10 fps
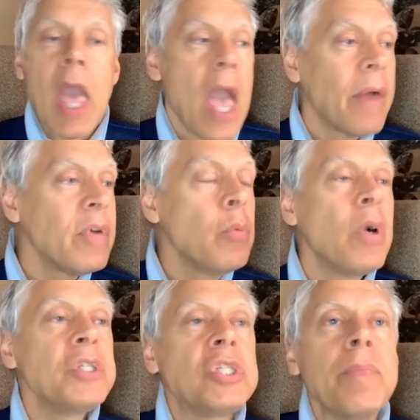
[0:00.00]

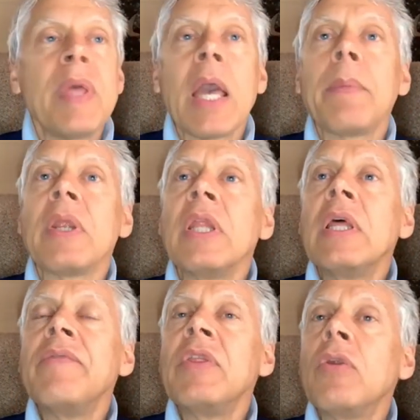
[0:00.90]
Everyone should be able to
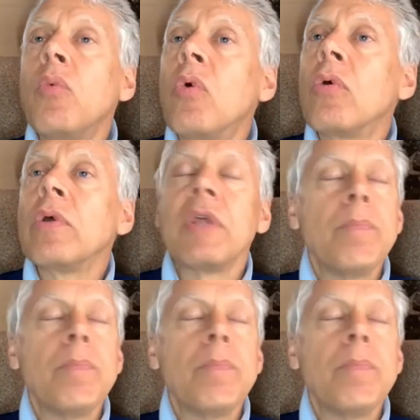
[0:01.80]
live in the world